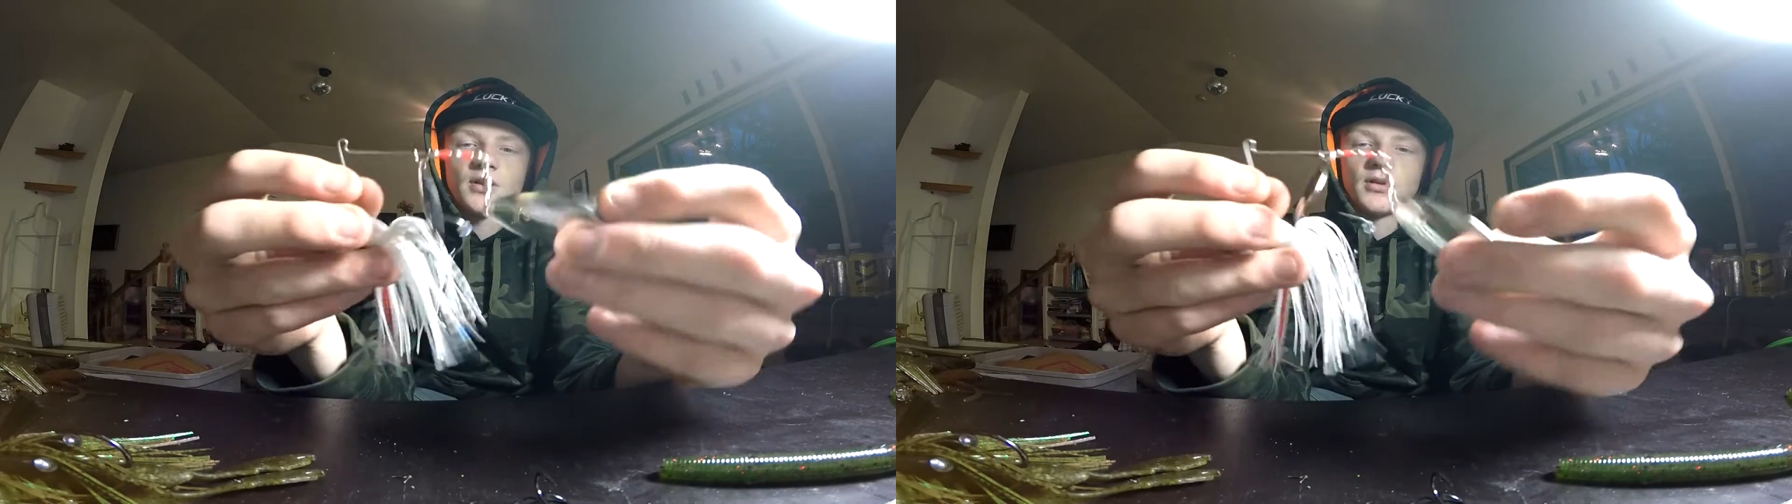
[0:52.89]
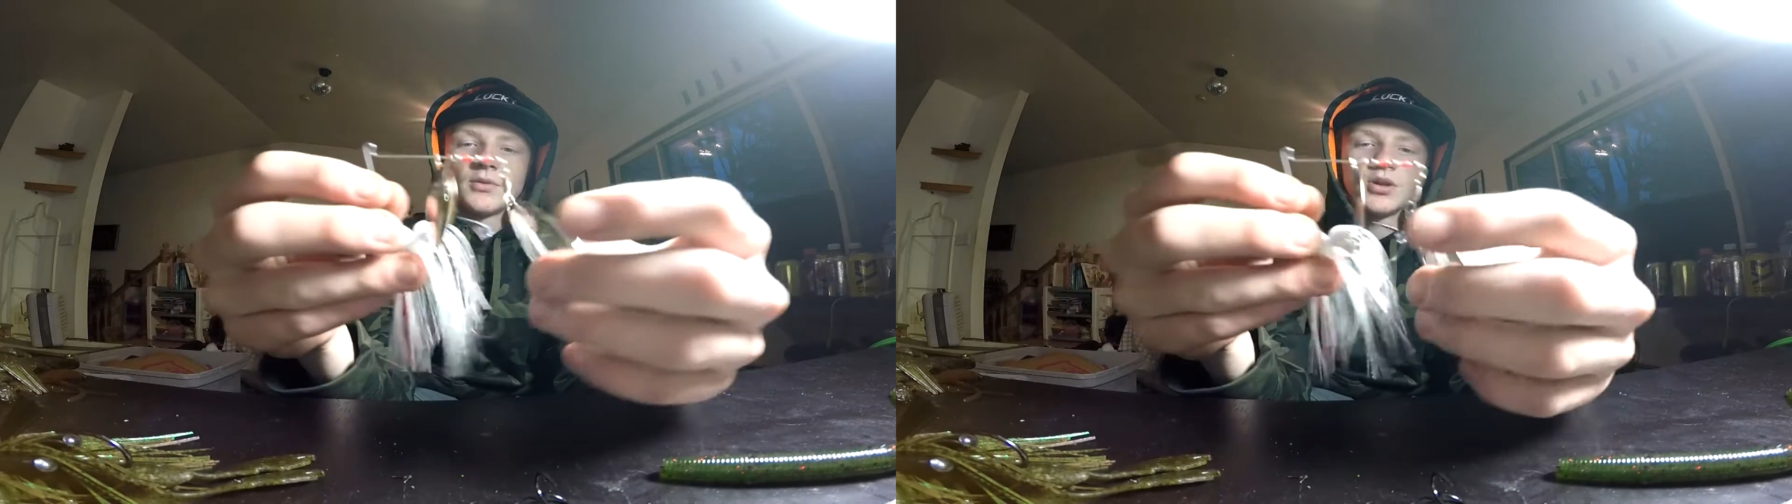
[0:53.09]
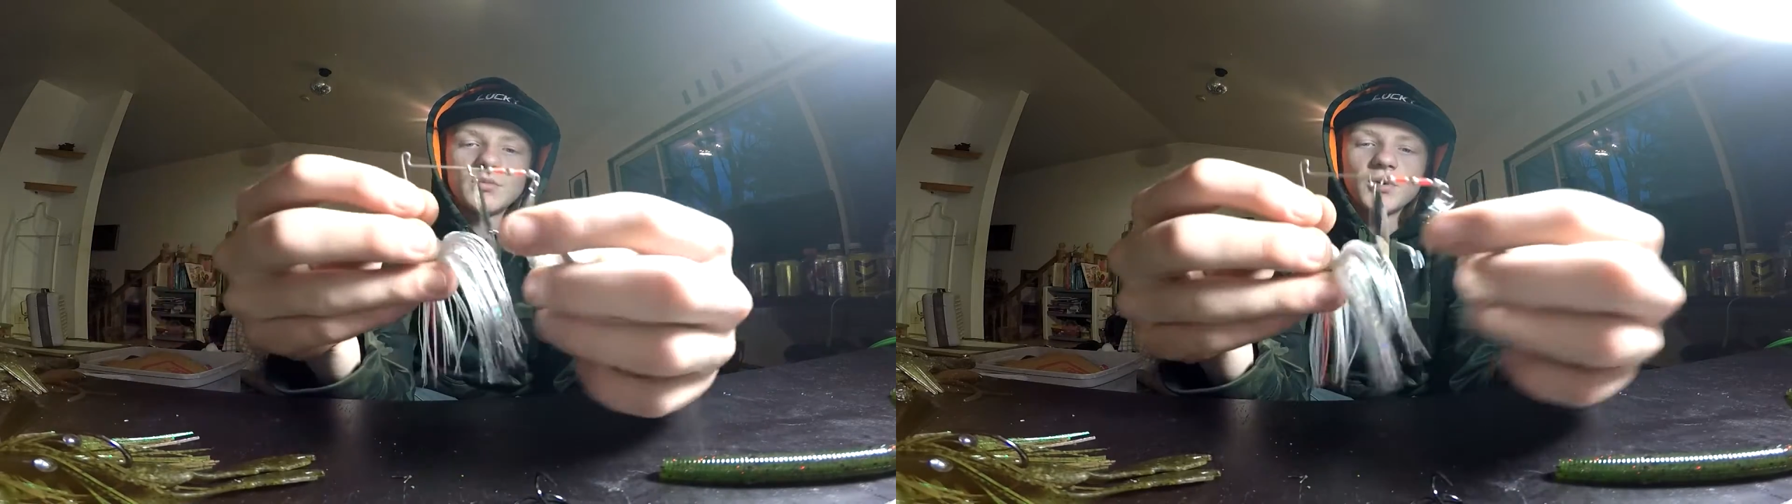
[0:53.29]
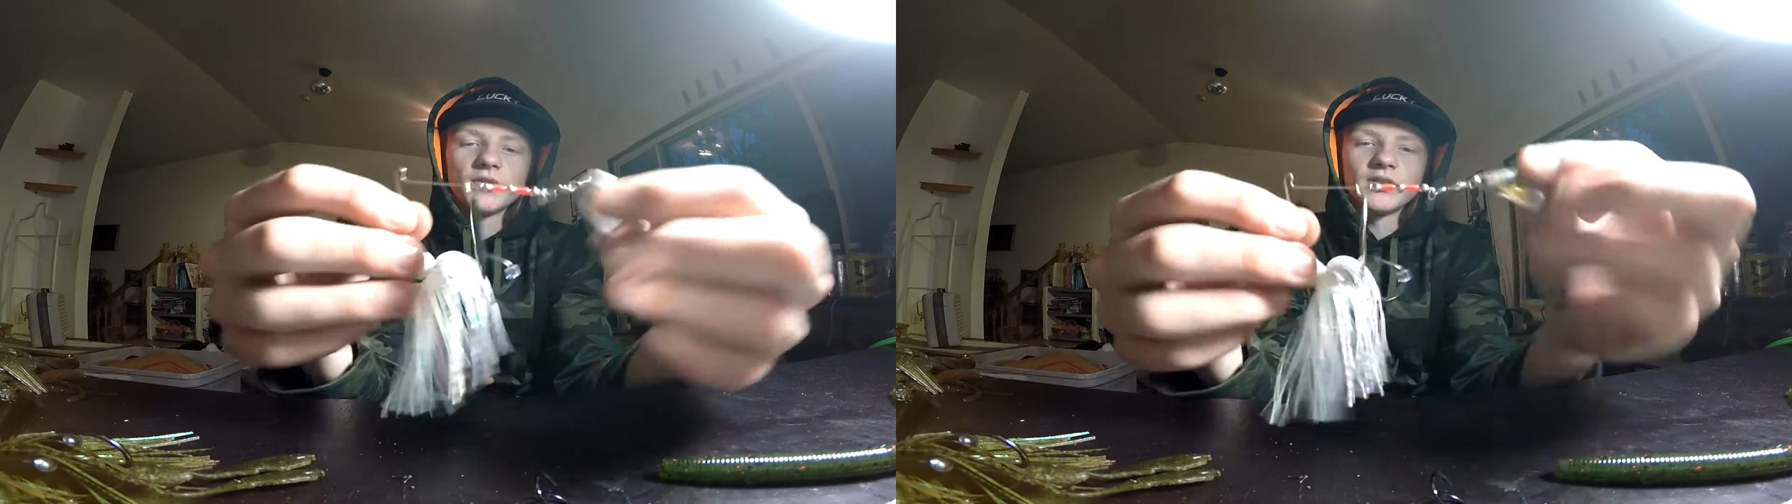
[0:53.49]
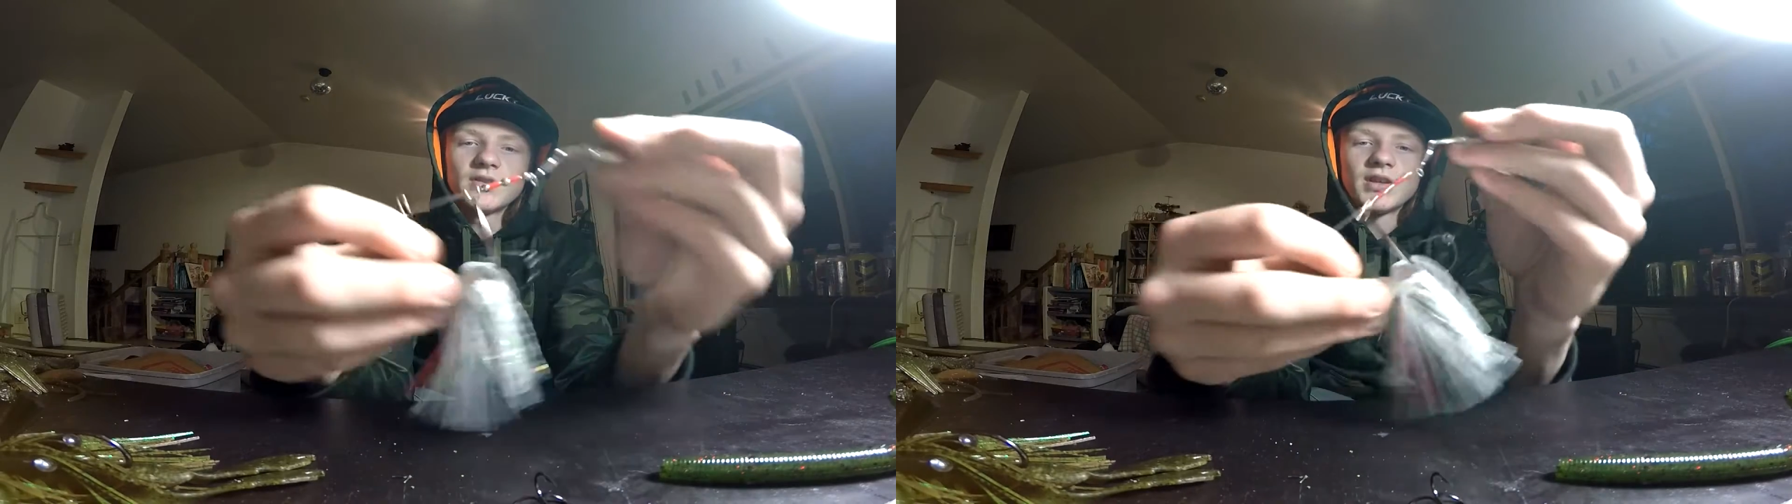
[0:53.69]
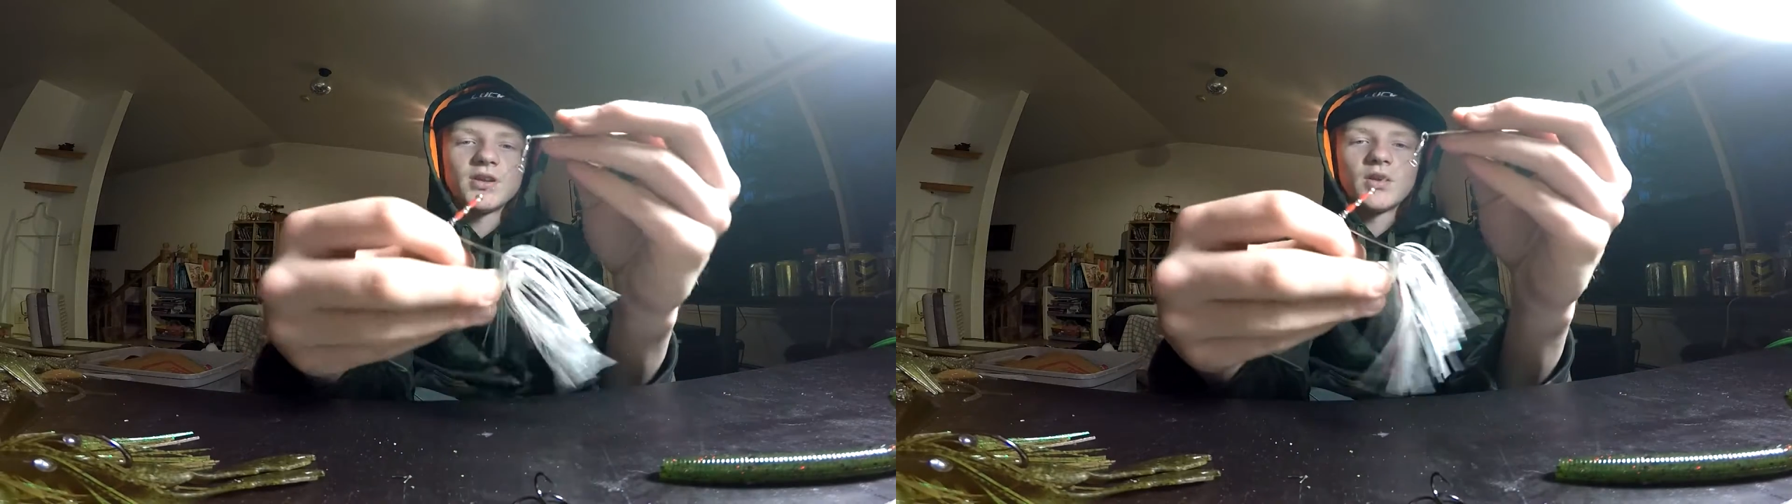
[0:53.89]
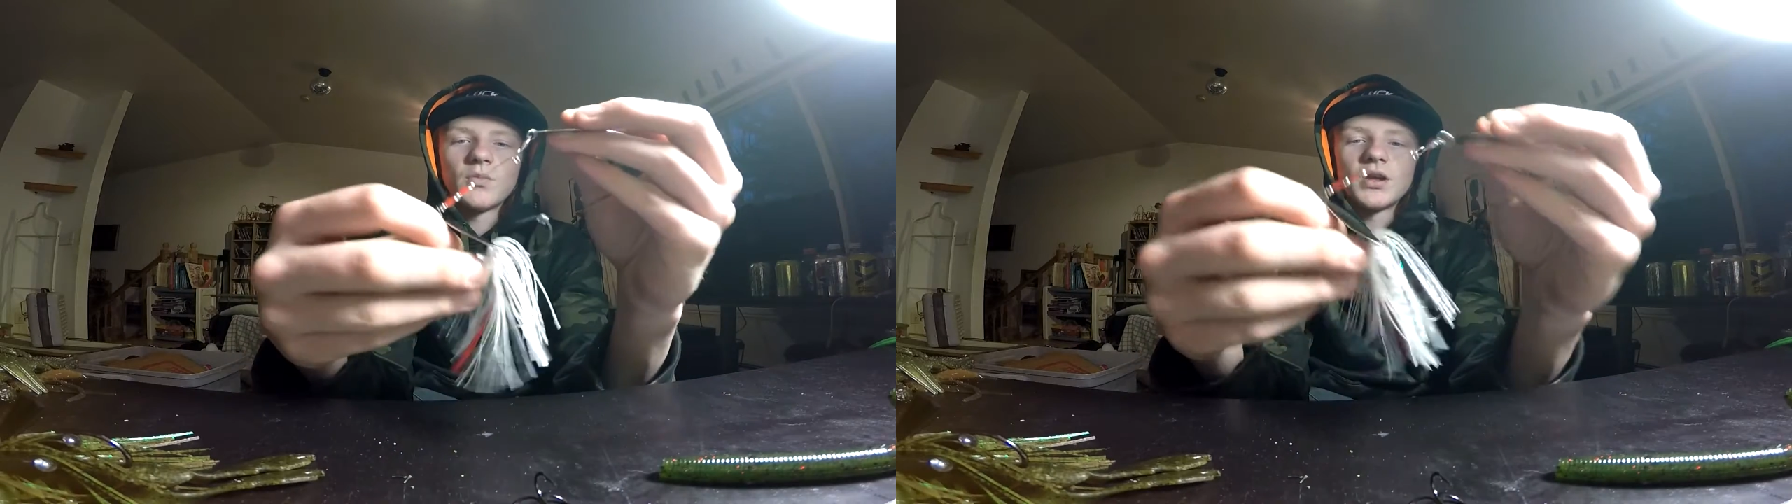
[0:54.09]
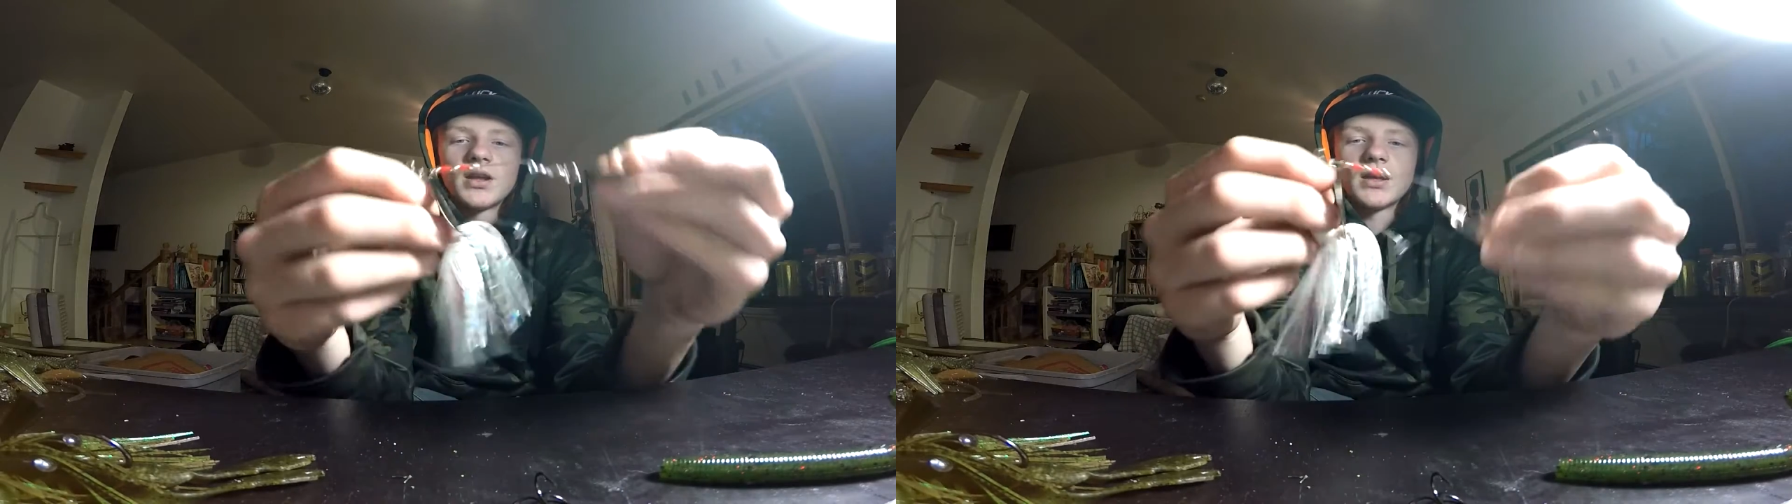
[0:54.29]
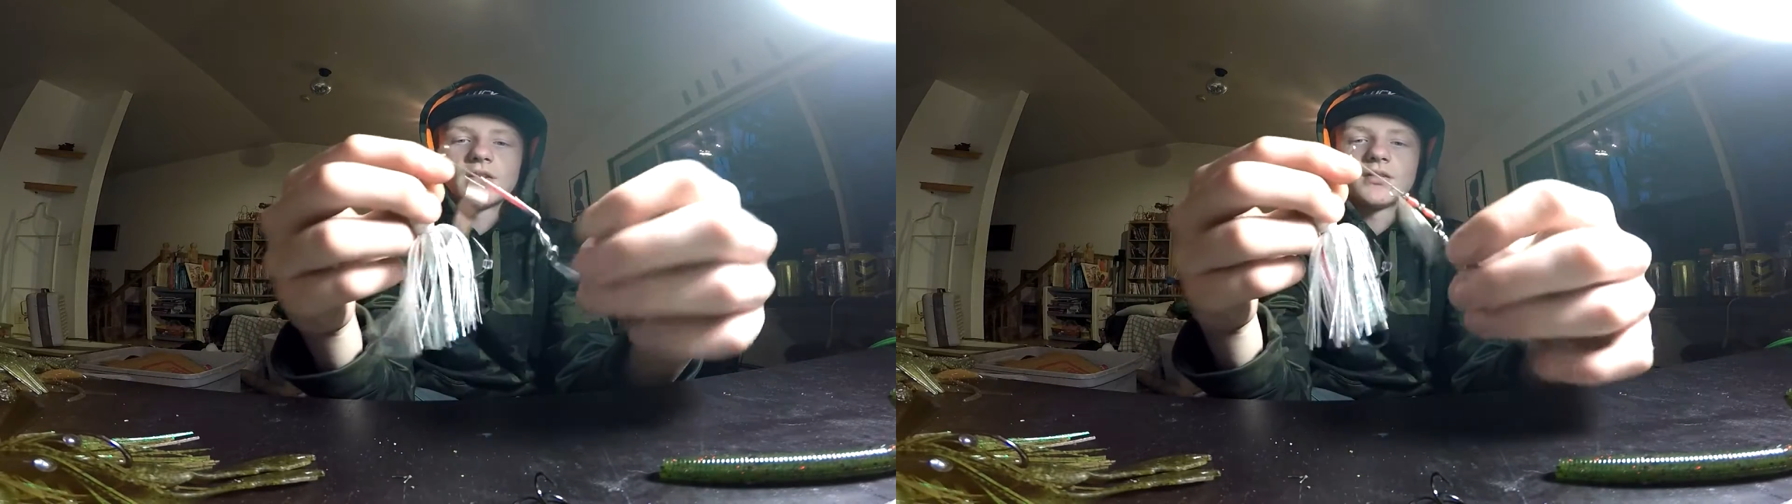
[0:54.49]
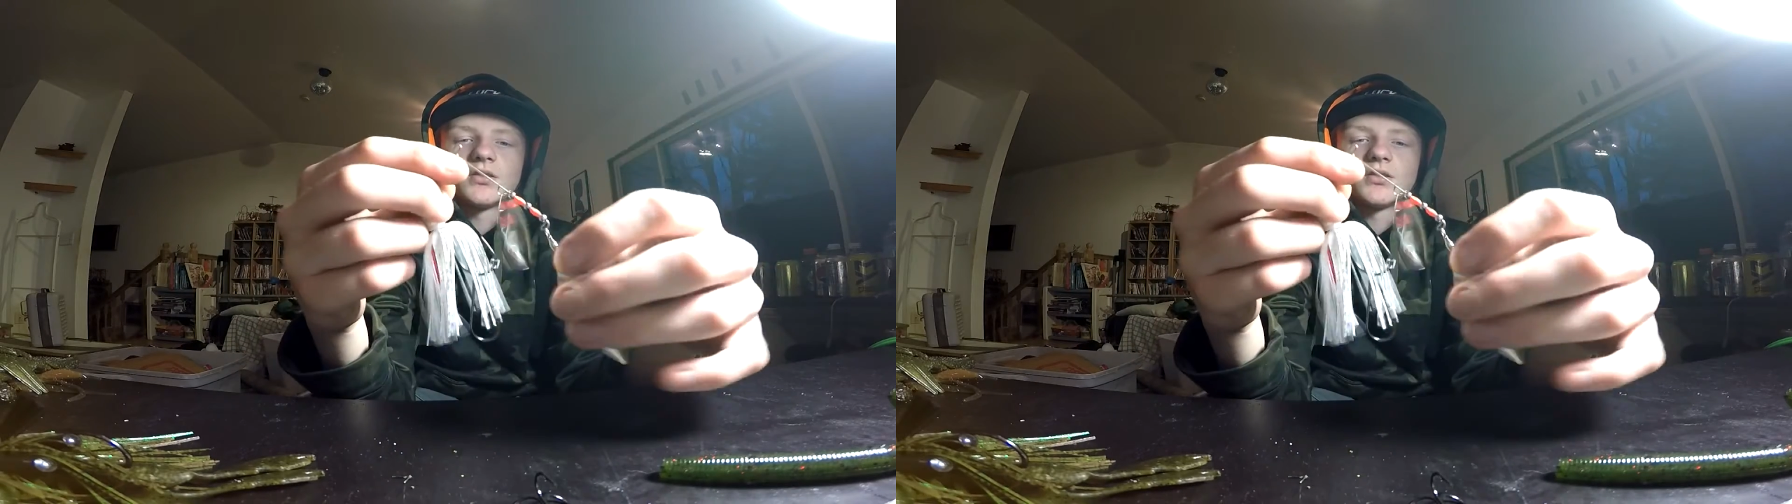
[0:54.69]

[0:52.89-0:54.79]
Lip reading: You can burn this thing, you can wake it,